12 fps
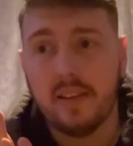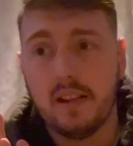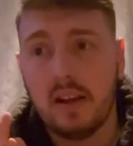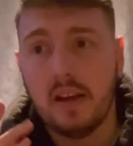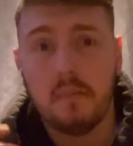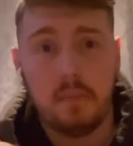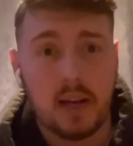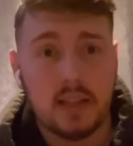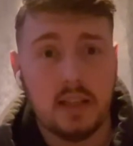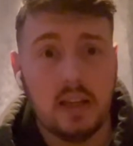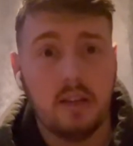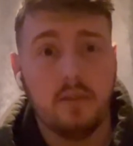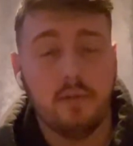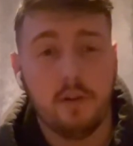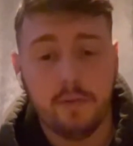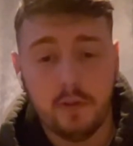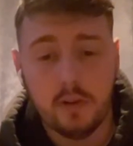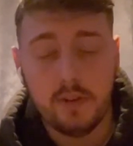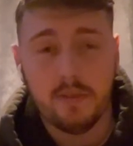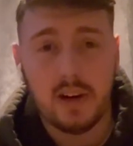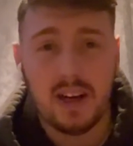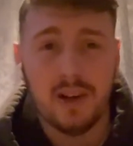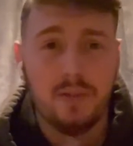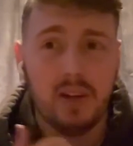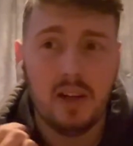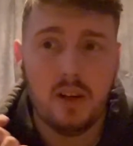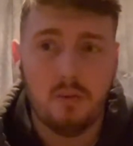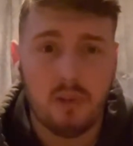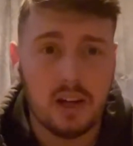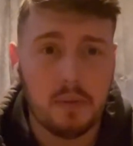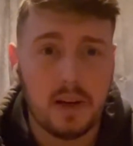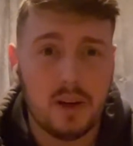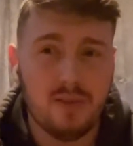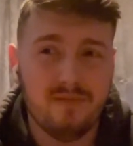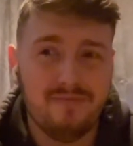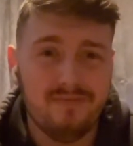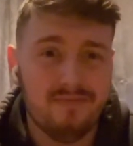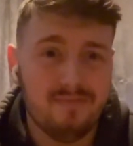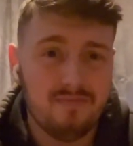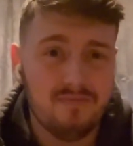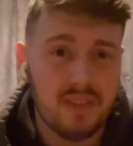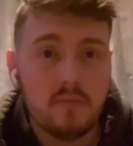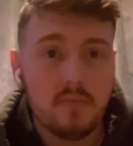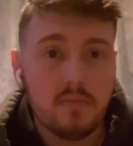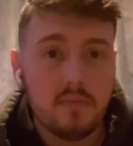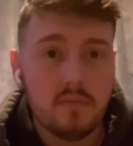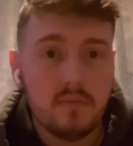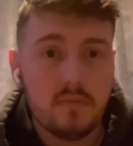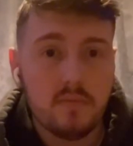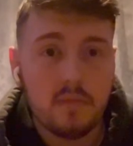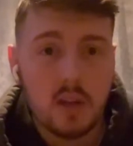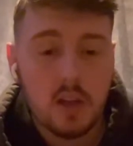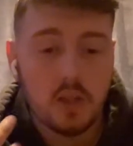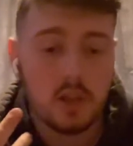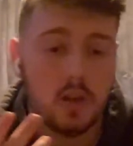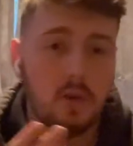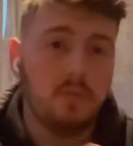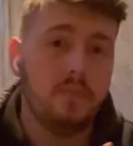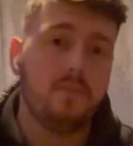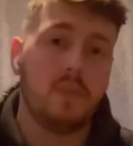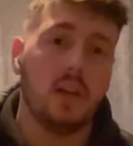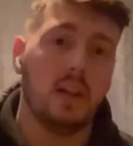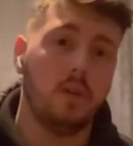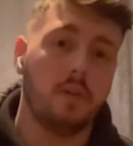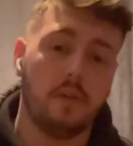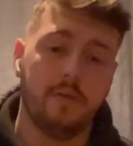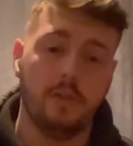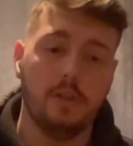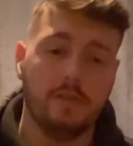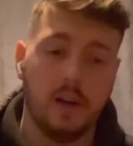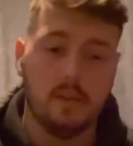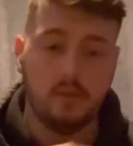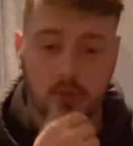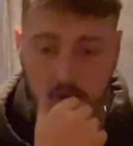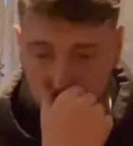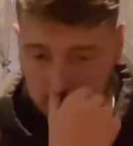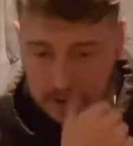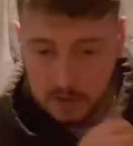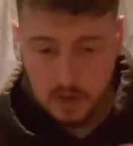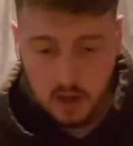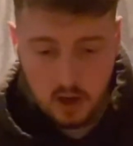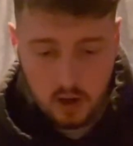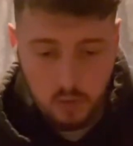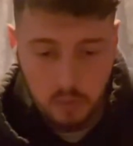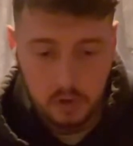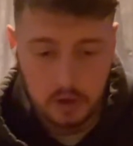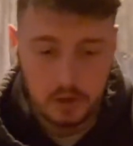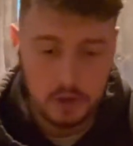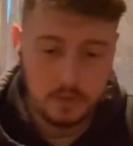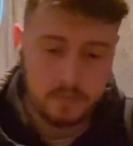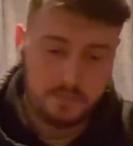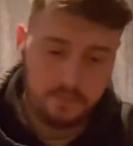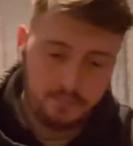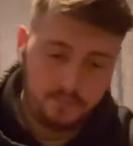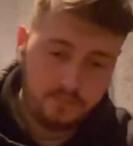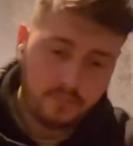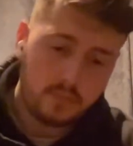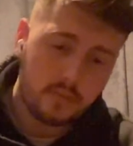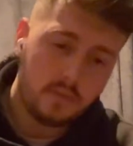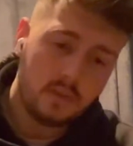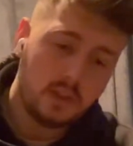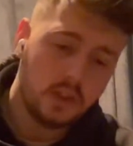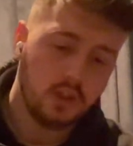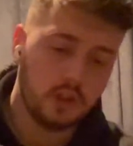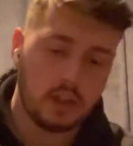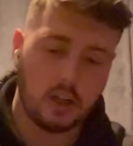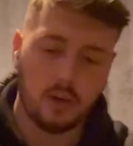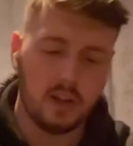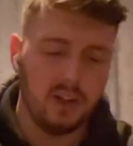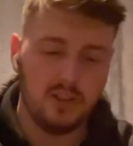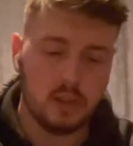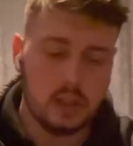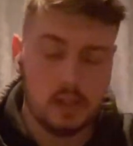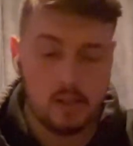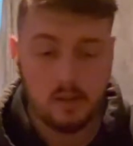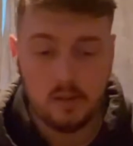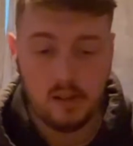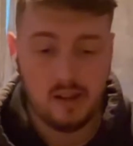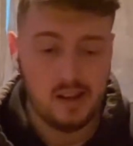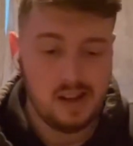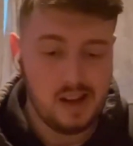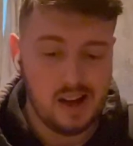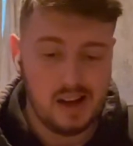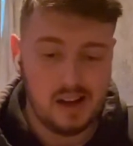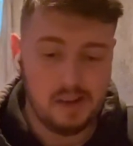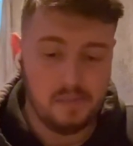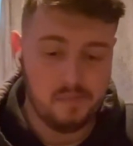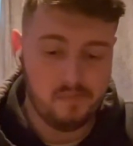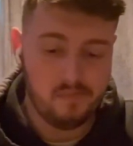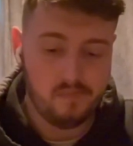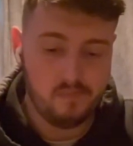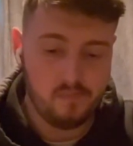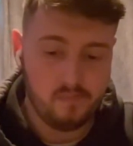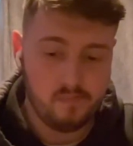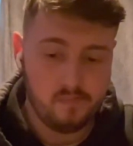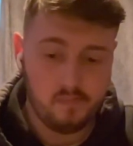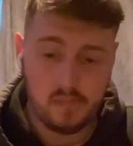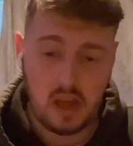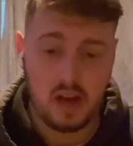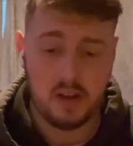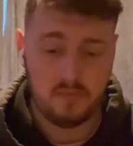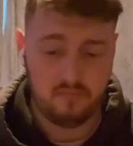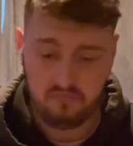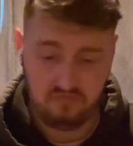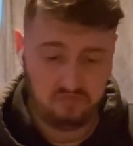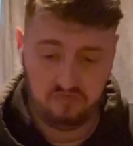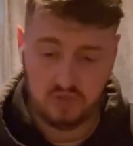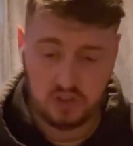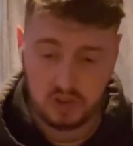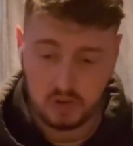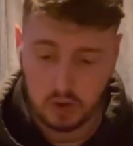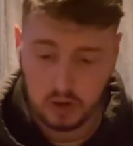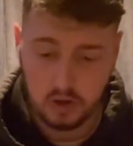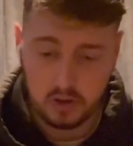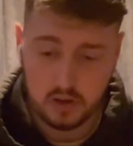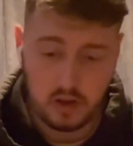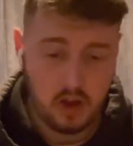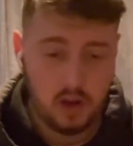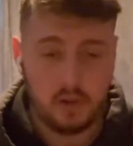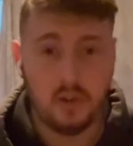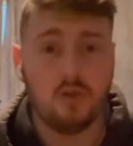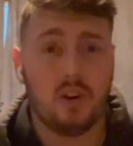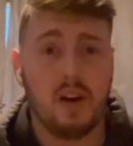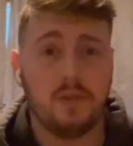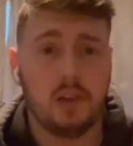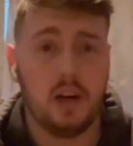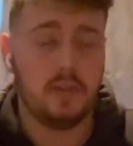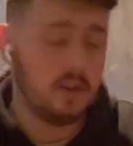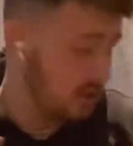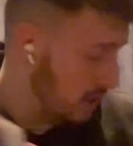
the magazine for 35 right about now. So now we've got 35 in front of us, what we're going to do is just take a quick look. Yeah, just a quick look at the drive shaft on this